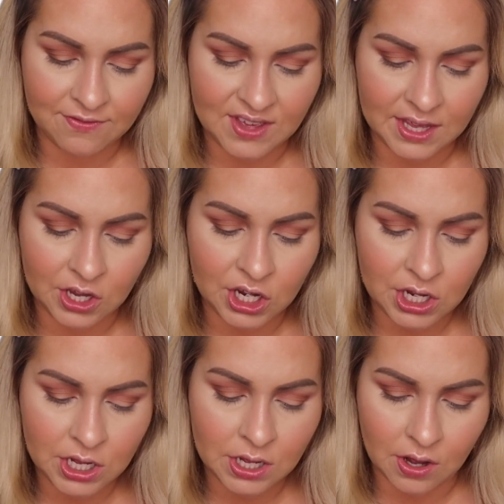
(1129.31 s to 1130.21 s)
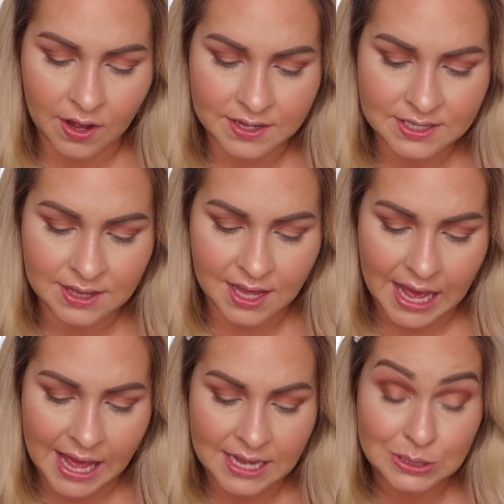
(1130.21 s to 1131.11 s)
finger onto
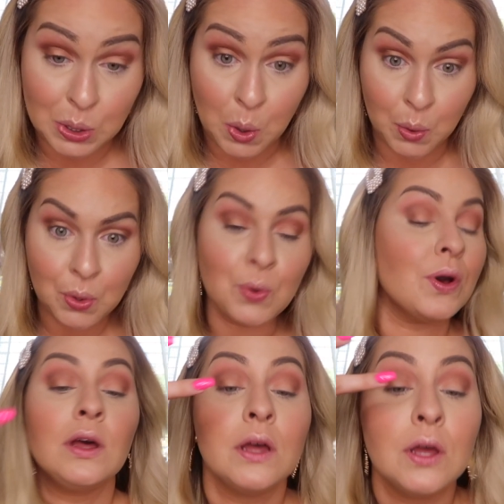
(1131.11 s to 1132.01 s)
that. Whew.